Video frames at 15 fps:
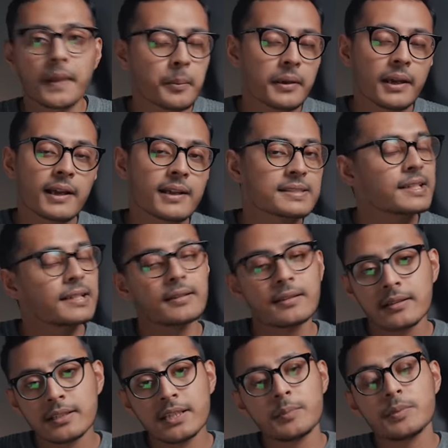But like I said,
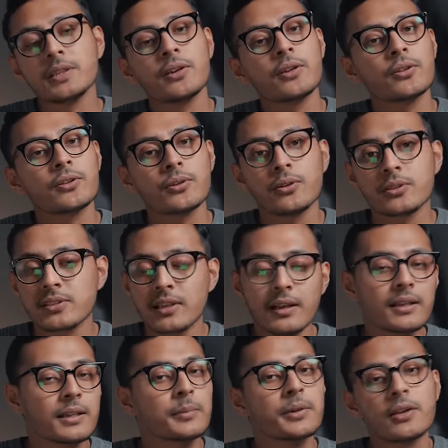let me know your thoughts.
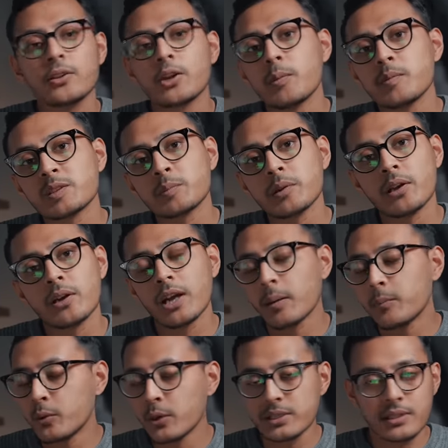Let me know in the comments below.
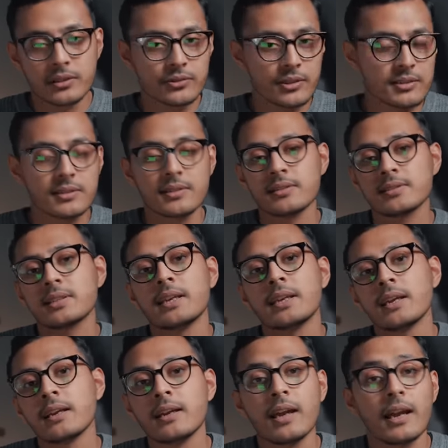I'm always interested in
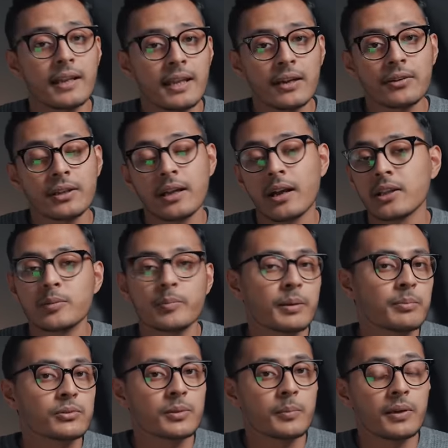seeing and hearing other
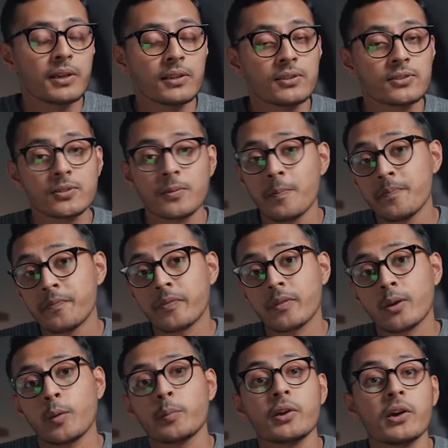people's opinions.
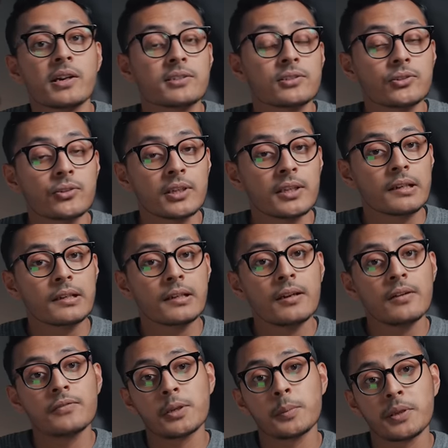Hope you guys enjoyed it.
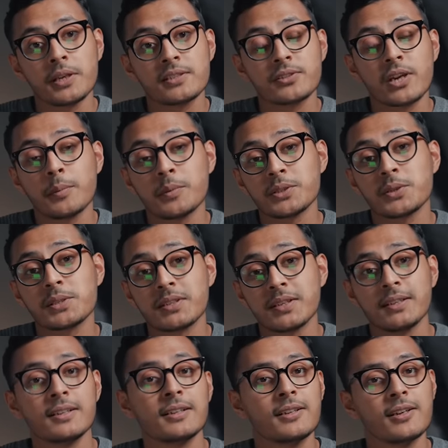Follow me on Instagram and
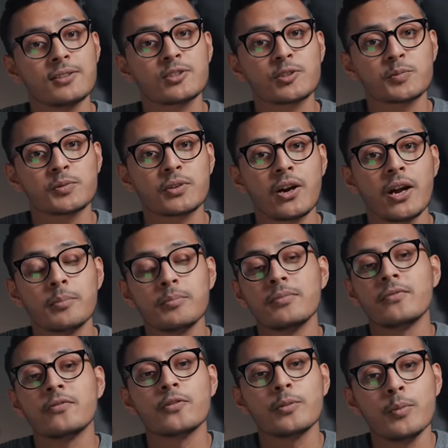Twitter and subscribe
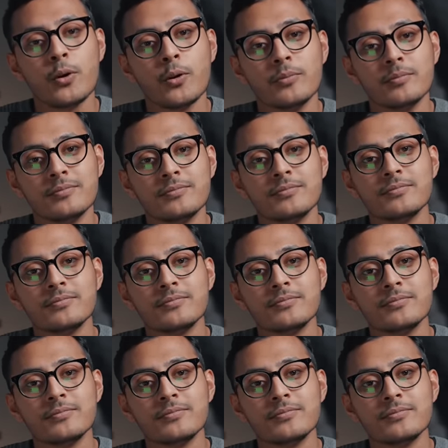for more.